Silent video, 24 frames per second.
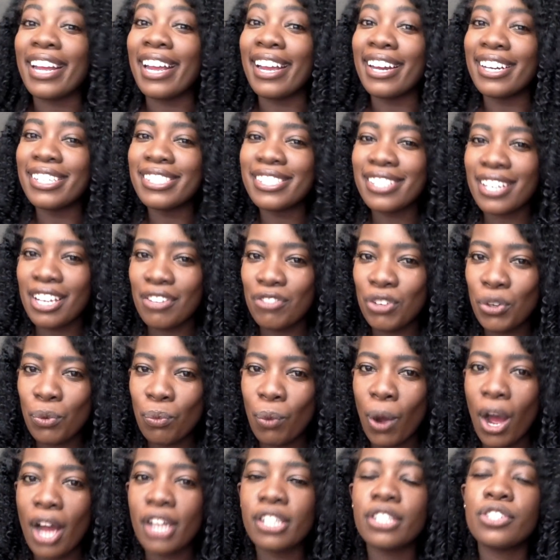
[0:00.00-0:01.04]
And if you
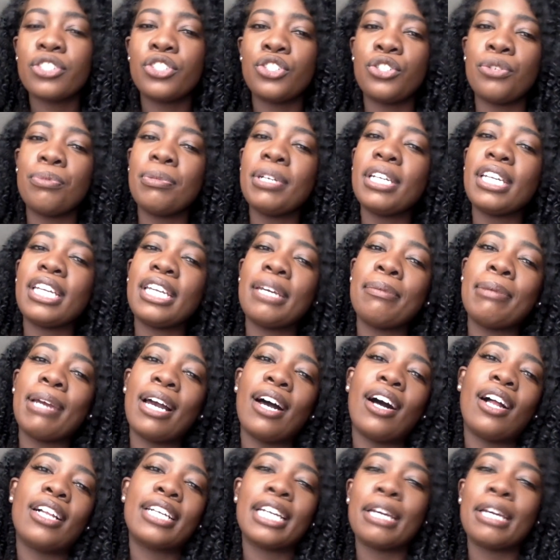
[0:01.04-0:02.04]
want, shoot me an email.